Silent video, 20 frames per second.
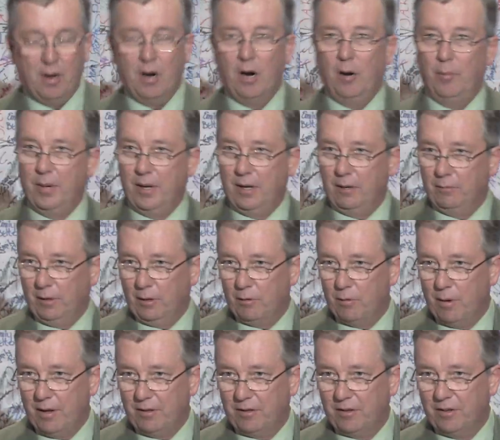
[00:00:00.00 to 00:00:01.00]
are being
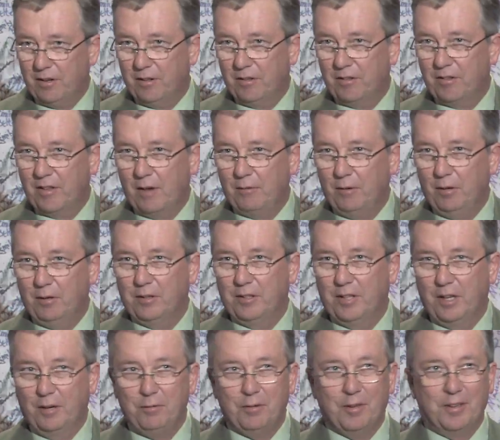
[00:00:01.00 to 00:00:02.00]
requested on several
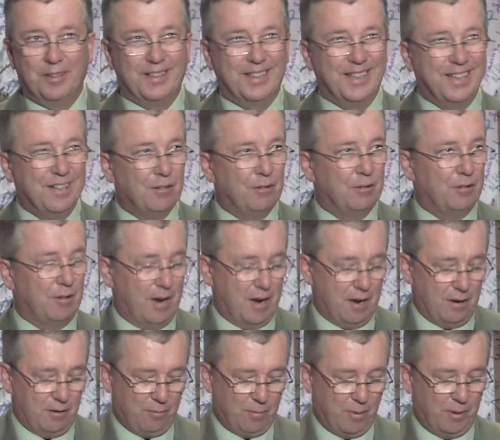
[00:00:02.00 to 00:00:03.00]
different legal grounds,